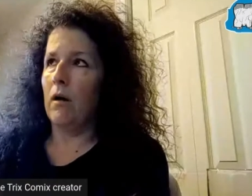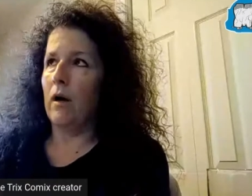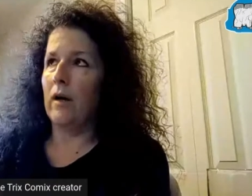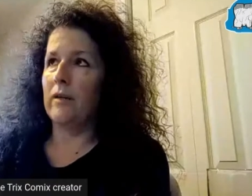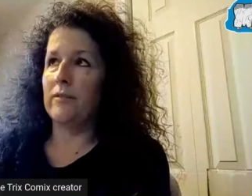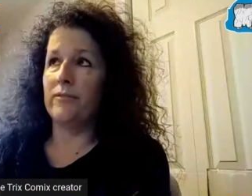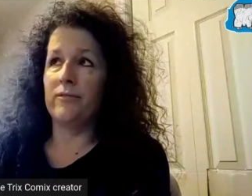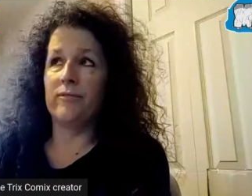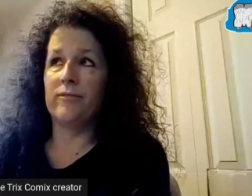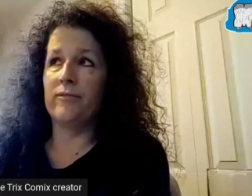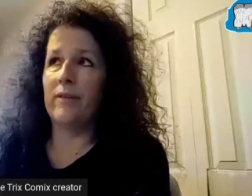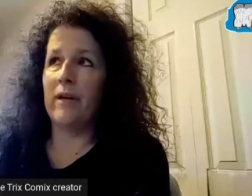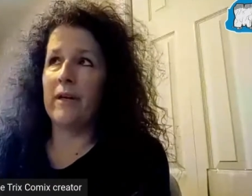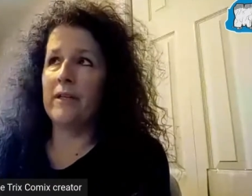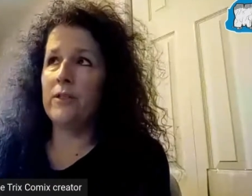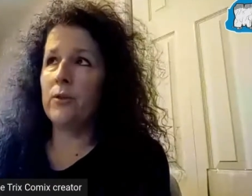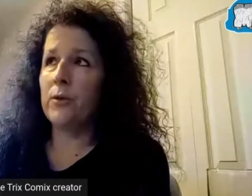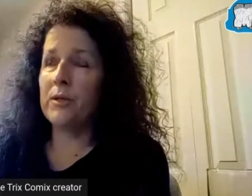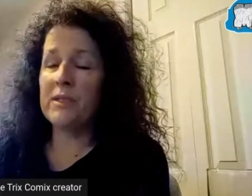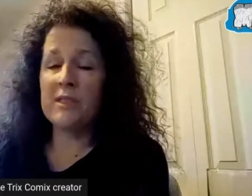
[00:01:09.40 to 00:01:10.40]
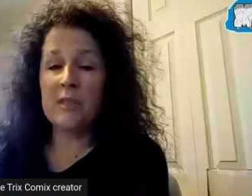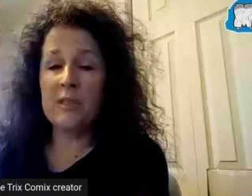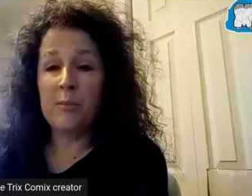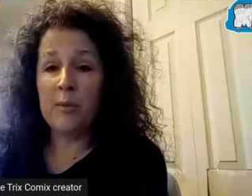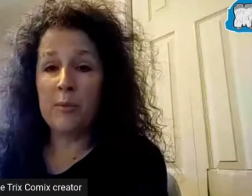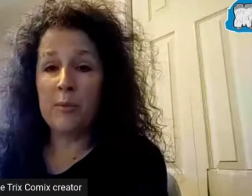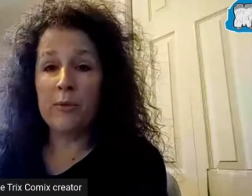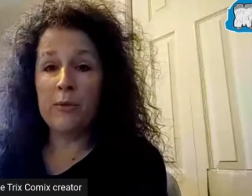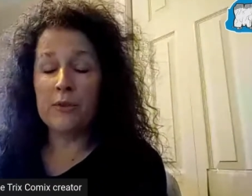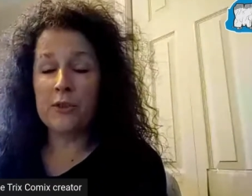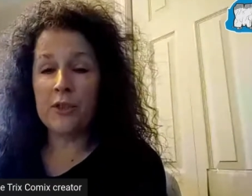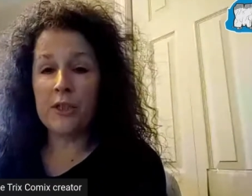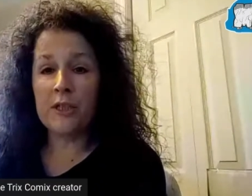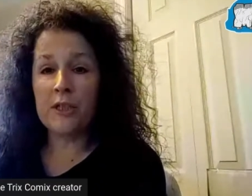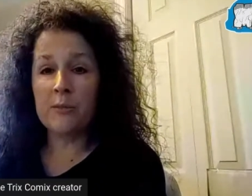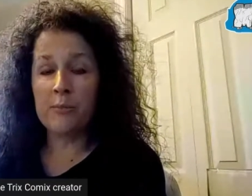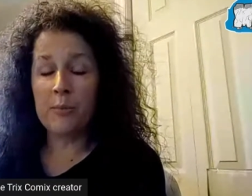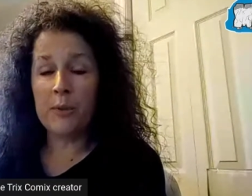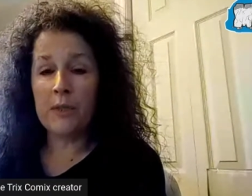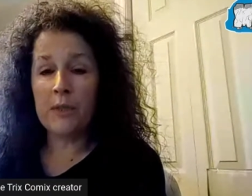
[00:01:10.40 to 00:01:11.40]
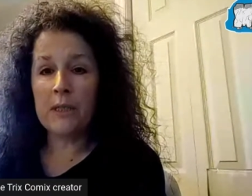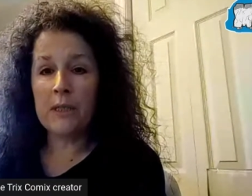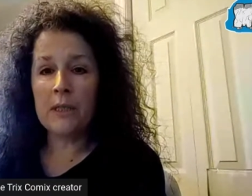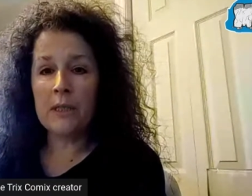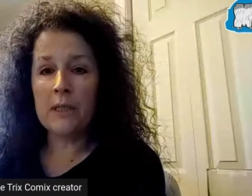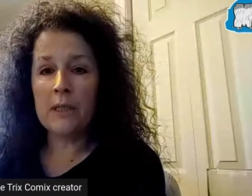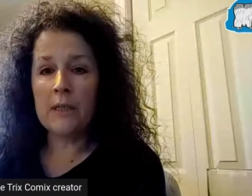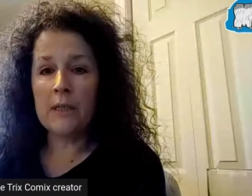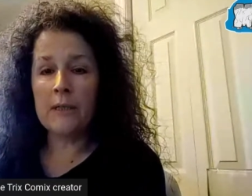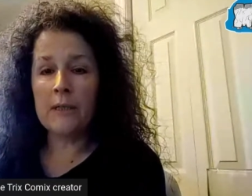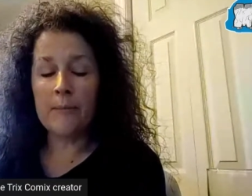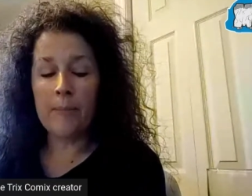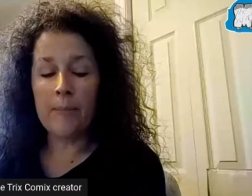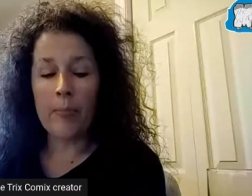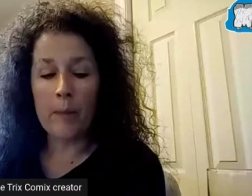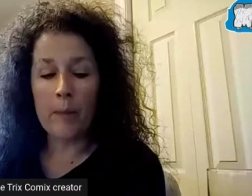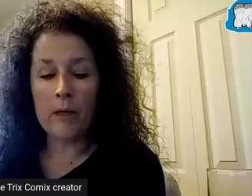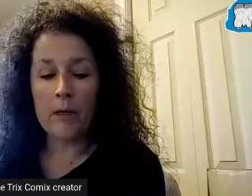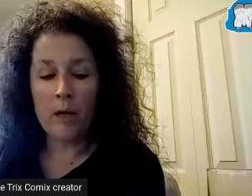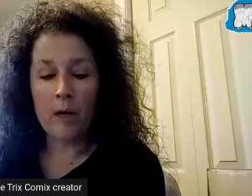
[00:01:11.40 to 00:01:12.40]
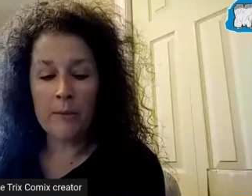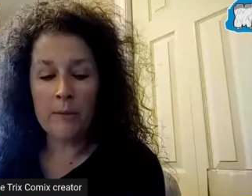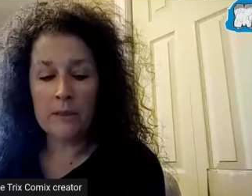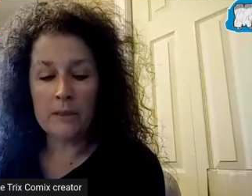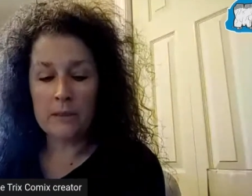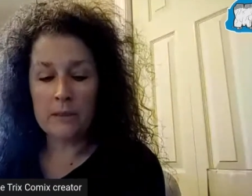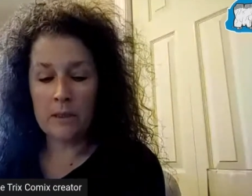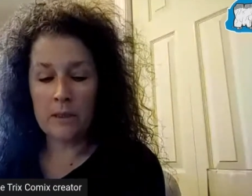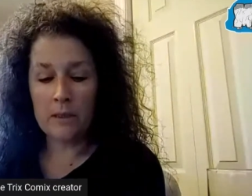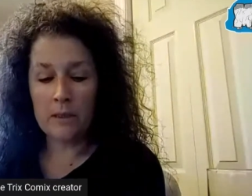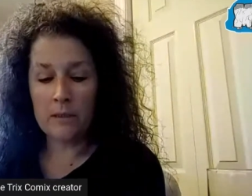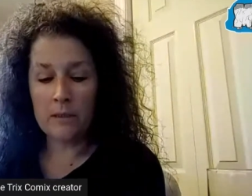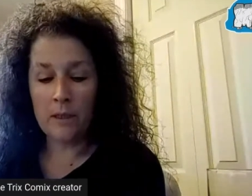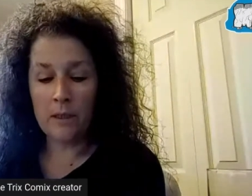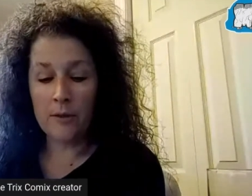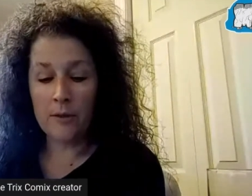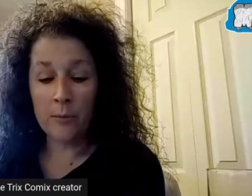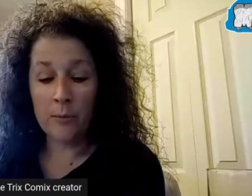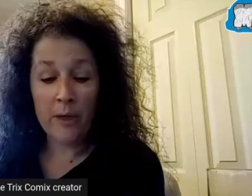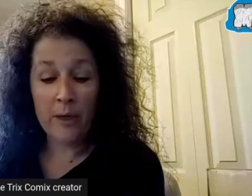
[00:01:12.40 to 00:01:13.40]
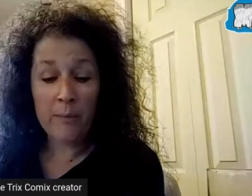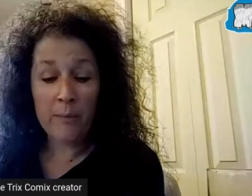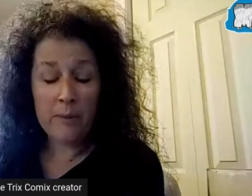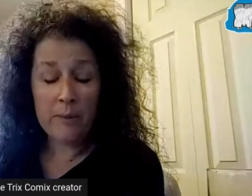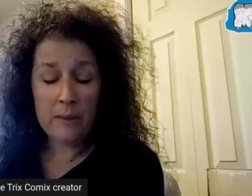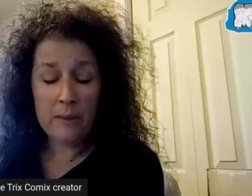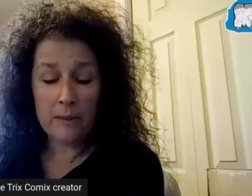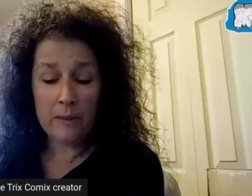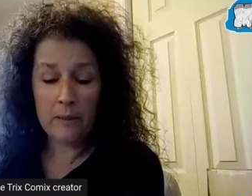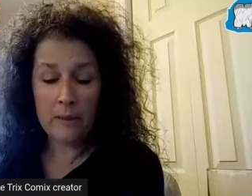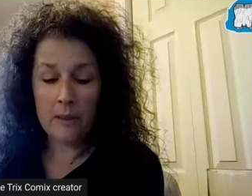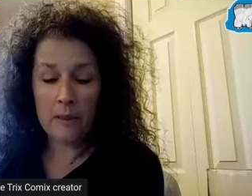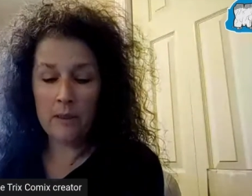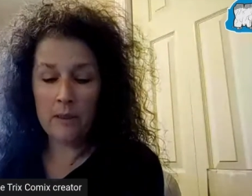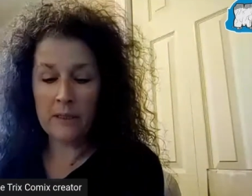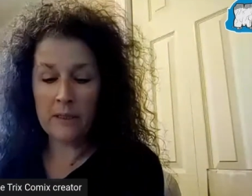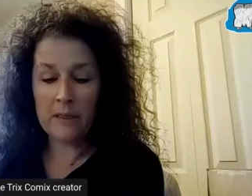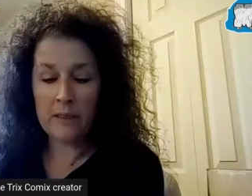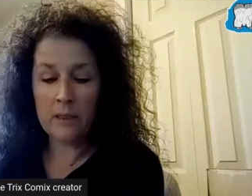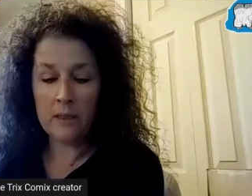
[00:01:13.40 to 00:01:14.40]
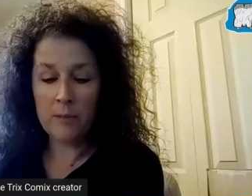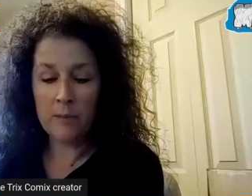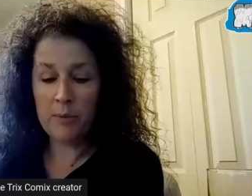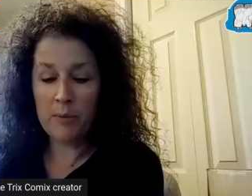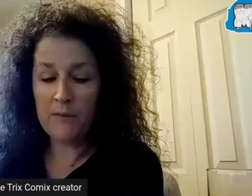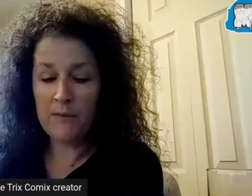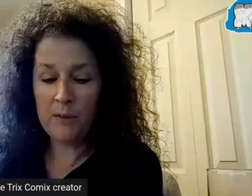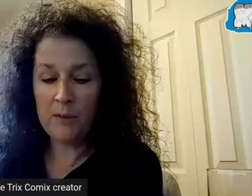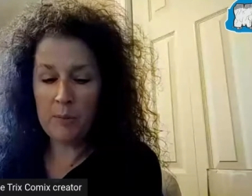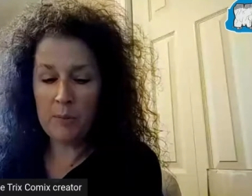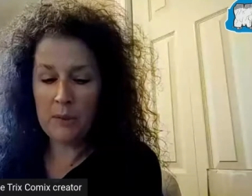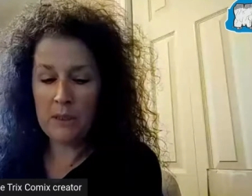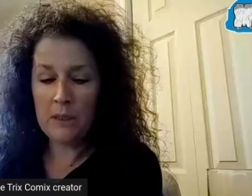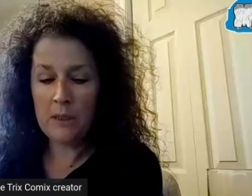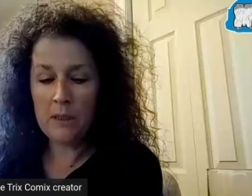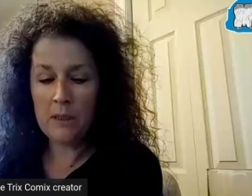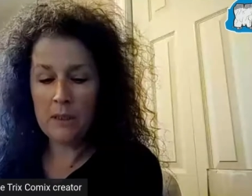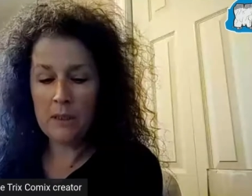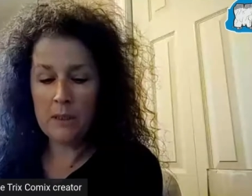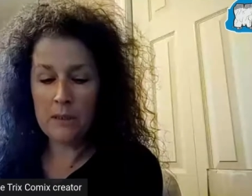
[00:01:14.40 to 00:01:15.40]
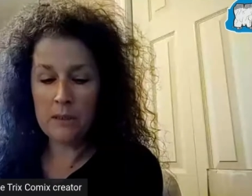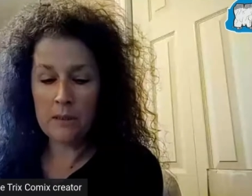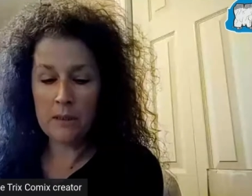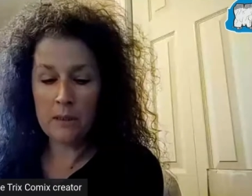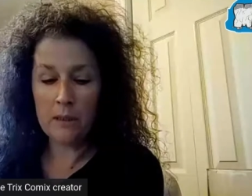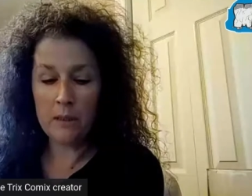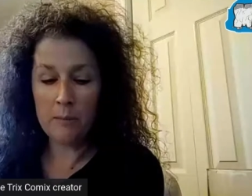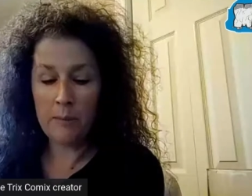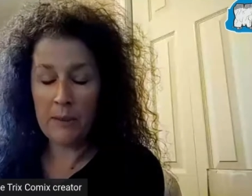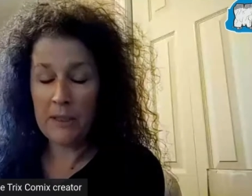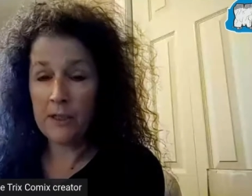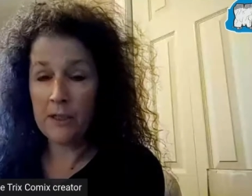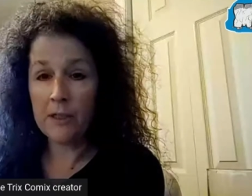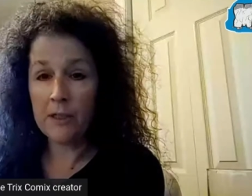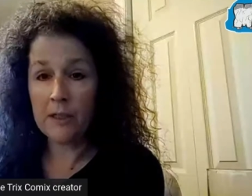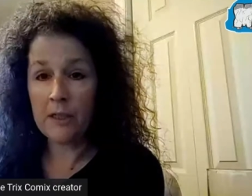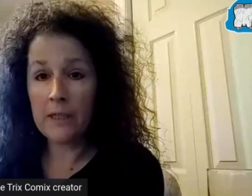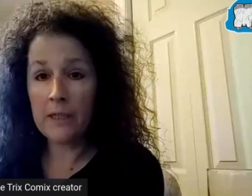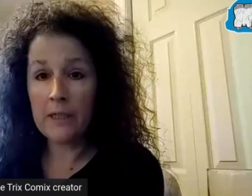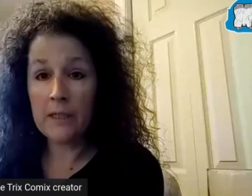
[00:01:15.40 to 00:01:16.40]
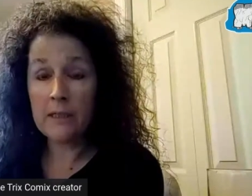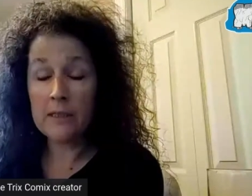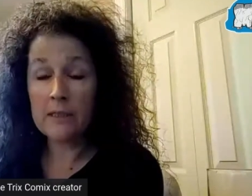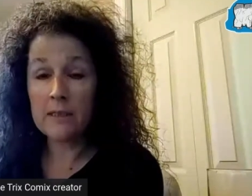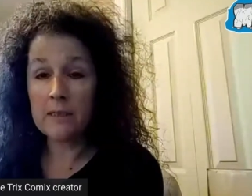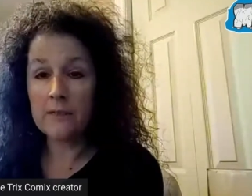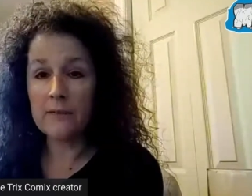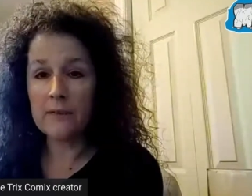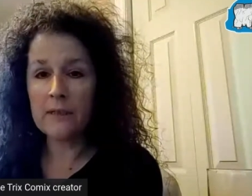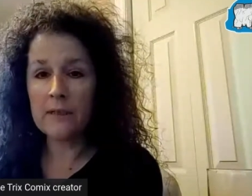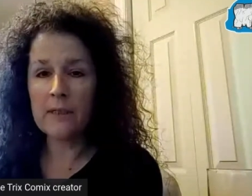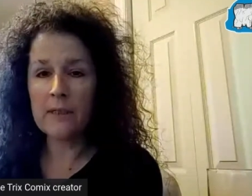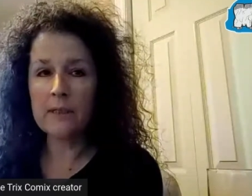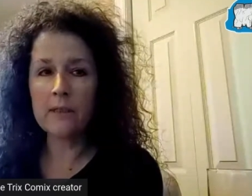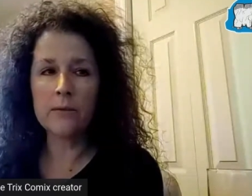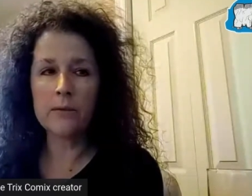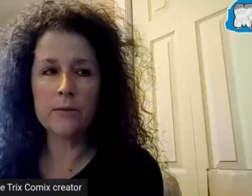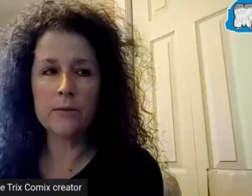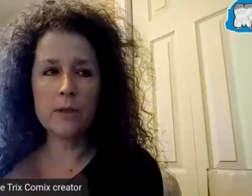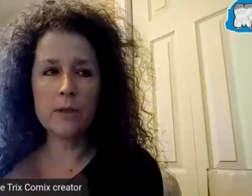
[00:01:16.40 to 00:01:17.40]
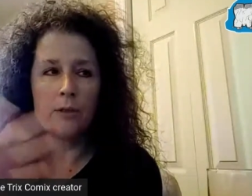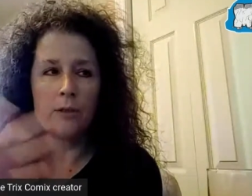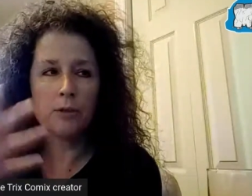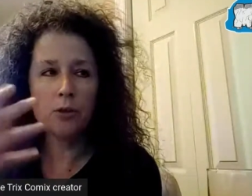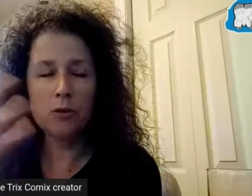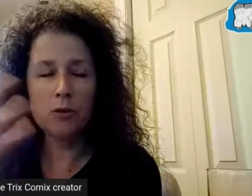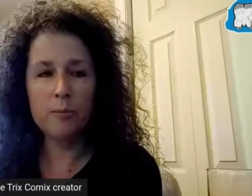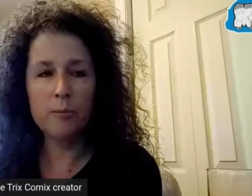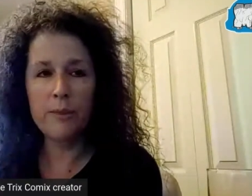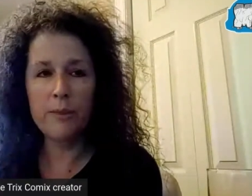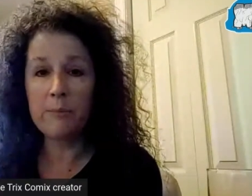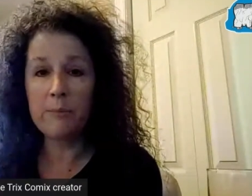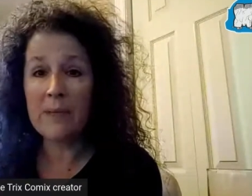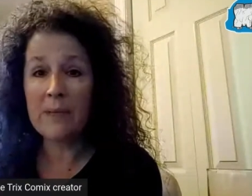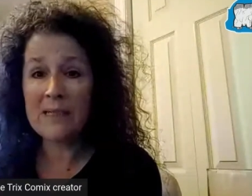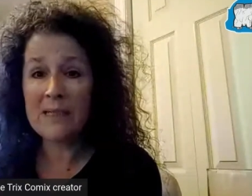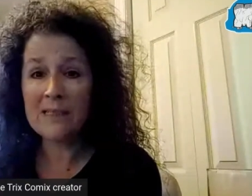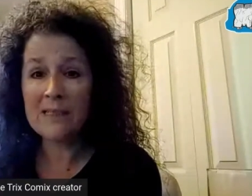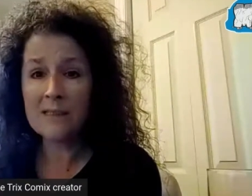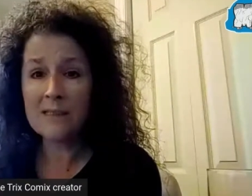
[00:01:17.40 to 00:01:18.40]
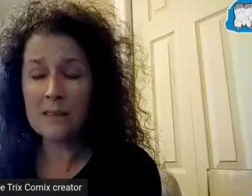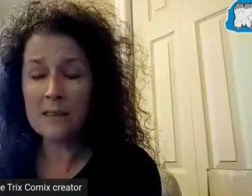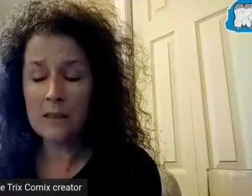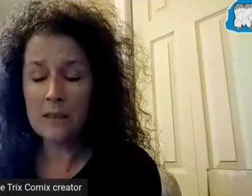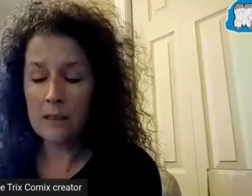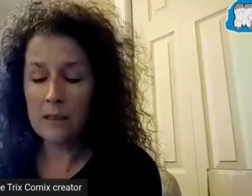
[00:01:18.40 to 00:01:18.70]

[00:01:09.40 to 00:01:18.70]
I've, I noticed that people started putting uh, comics uh, on the web, like PvP uh, and uh, Penny Arcade and stuff like that. There was also Big Panda.